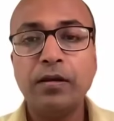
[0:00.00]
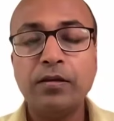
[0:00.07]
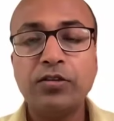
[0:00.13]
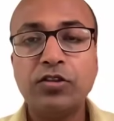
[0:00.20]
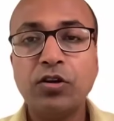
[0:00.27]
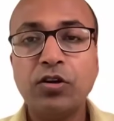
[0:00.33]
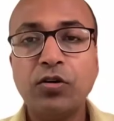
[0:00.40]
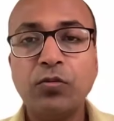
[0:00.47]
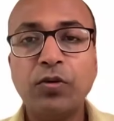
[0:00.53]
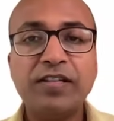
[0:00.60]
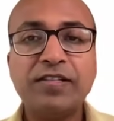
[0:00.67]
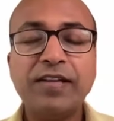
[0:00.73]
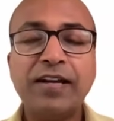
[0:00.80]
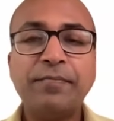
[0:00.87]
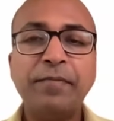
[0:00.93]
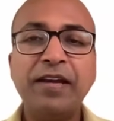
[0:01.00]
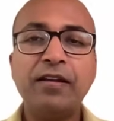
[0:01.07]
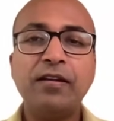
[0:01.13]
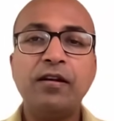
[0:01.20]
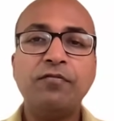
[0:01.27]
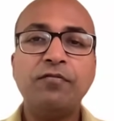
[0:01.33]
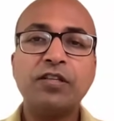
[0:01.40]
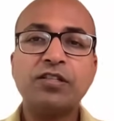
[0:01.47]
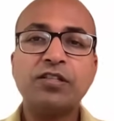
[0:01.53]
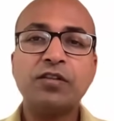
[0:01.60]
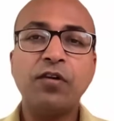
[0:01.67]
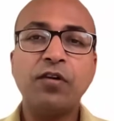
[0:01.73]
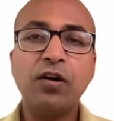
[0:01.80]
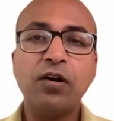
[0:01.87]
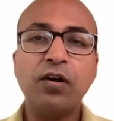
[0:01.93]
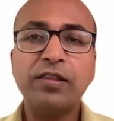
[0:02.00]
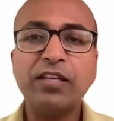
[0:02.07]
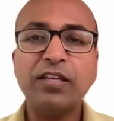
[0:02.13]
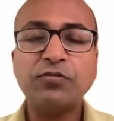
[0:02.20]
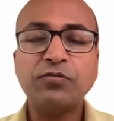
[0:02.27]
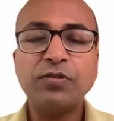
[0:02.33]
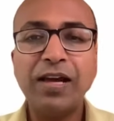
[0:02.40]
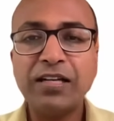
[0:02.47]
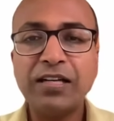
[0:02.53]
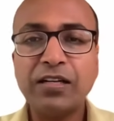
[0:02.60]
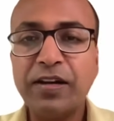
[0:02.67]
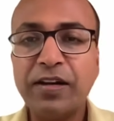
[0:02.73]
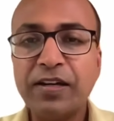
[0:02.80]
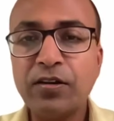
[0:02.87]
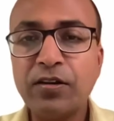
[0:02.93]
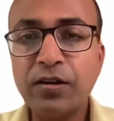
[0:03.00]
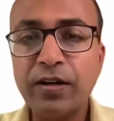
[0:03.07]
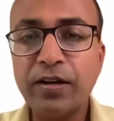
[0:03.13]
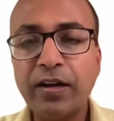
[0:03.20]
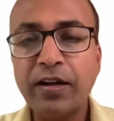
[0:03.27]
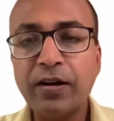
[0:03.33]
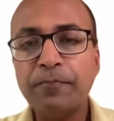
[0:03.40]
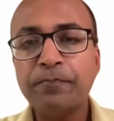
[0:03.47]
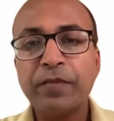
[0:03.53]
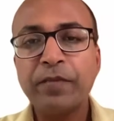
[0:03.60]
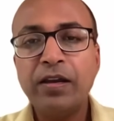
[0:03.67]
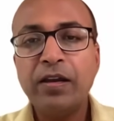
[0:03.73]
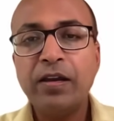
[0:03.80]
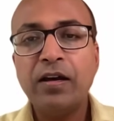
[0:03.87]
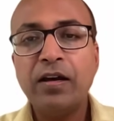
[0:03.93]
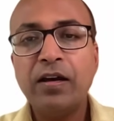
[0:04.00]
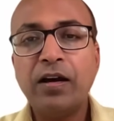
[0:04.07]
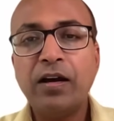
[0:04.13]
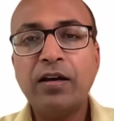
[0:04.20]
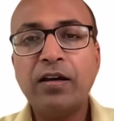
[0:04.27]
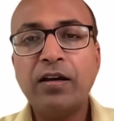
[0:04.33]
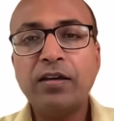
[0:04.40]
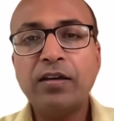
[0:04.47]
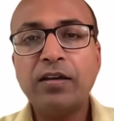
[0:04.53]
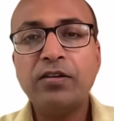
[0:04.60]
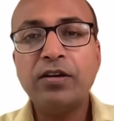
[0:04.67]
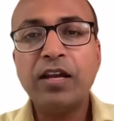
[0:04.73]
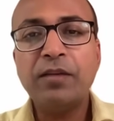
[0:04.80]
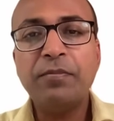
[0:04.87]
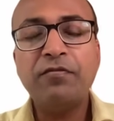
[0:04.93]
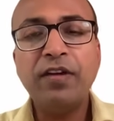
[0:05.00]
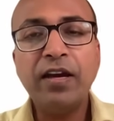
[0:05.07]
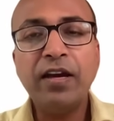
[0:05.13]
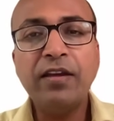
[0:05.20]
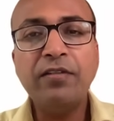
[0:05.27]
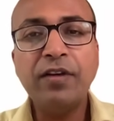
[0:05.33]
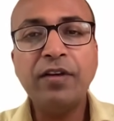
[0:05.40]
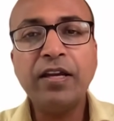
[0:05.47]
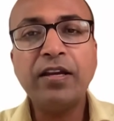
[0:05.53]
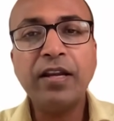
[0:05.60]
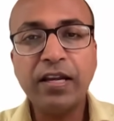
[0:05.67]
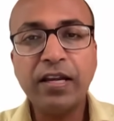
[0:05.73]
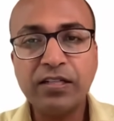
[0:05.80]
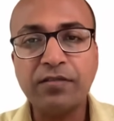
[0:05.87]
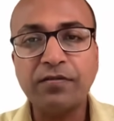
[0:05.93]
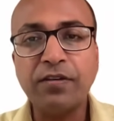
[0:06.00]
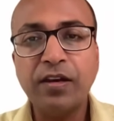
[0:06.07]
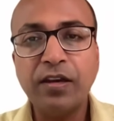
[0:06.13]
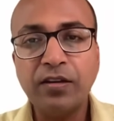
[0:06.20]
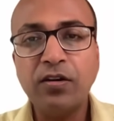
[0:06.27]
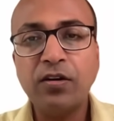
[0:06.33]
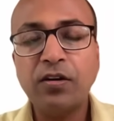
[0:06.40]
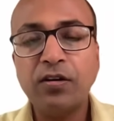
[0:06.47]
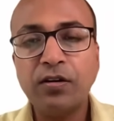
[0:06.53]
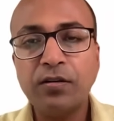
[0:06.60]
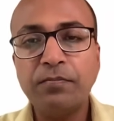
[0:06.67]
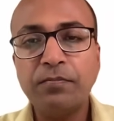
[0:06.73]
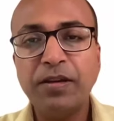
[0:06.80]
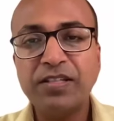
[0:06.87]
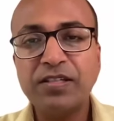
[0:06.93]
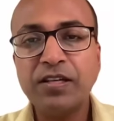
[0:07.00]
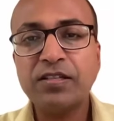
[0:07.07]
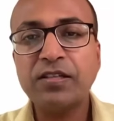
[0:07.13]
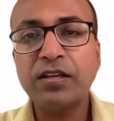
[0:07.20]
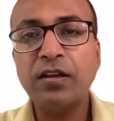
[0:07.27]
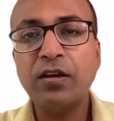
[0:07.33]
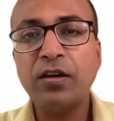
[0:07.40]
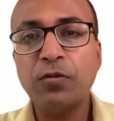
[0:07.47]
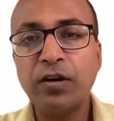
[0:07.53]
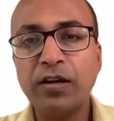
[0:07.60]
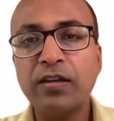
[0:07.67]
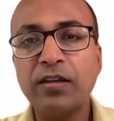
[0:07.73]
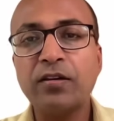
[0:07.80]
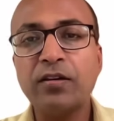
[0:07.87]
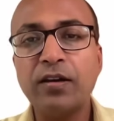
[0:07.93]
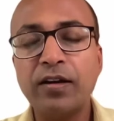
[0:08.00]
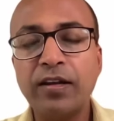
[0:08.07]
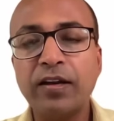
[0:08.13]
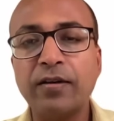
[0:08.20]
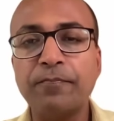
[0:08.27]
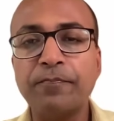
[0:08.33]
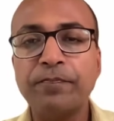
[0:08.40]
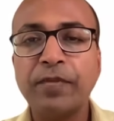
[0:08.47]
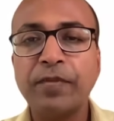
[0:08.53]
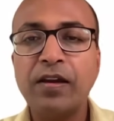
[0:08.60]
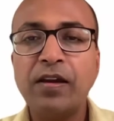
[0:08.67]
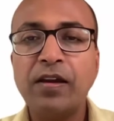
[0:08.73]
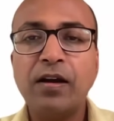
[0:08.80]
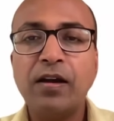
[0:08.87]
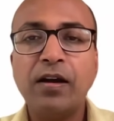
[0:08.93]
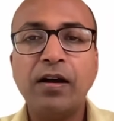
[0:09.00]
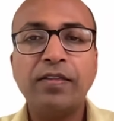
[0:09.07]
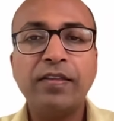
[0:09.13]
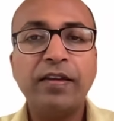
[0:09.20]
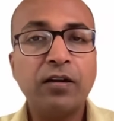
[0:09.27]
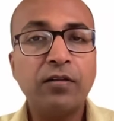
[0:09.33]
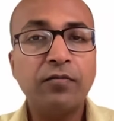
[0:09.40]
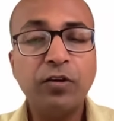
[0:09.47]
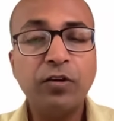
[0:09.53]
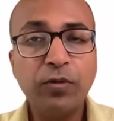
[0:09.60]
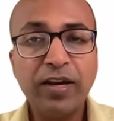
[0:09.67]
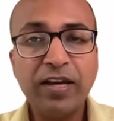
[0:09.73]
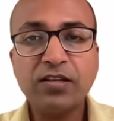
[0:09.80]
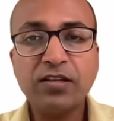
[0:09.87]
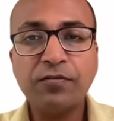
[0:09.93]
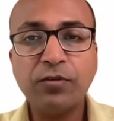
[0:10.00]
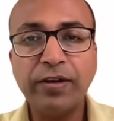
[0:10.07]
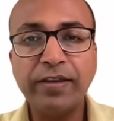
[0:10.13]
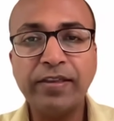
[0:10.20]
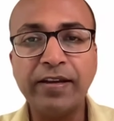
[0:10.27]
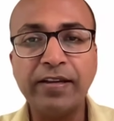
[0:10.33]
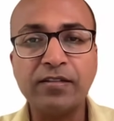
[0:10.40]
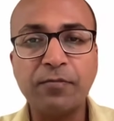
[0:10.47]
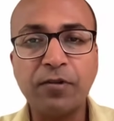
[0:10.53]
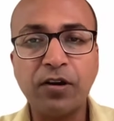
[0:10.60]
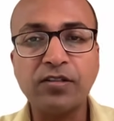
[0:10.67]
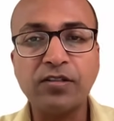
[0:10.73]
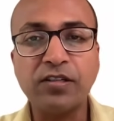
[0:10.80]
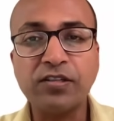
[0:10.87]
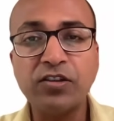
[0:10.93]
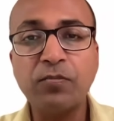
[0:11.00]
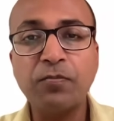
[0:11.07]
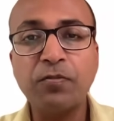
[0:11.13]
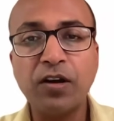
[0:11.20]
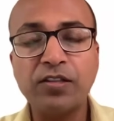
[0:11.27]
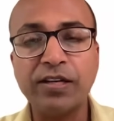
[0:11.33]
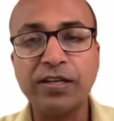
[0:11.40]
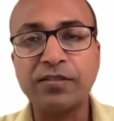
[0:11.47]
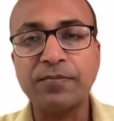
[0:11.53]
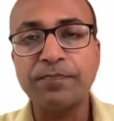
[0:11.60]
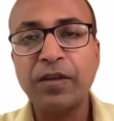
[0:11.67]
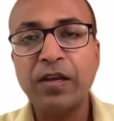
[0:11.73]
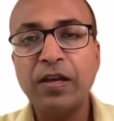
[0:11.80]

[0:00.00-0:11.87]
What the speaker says: So what does that mean? First of all, this will activate your career. You can be very, very creative in your business, in your work, in your career. Think of new ways of doing things, new projects.